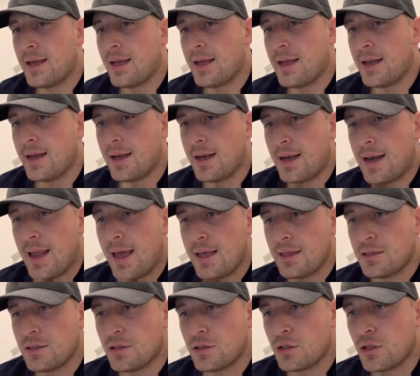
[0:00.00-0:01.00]
And
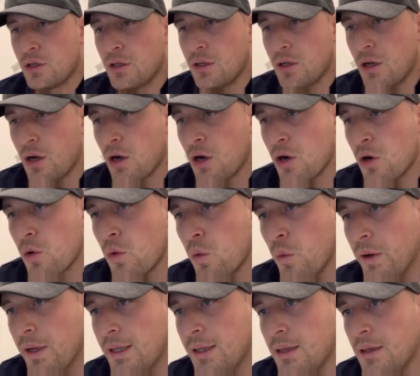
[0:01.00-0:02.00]
let's go
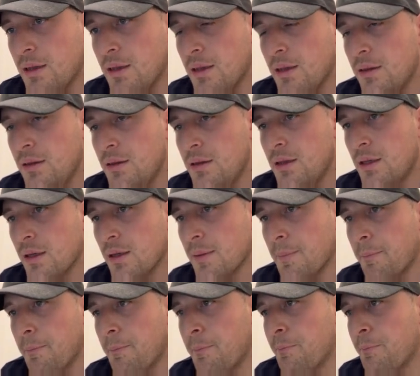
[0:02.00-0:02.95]
with the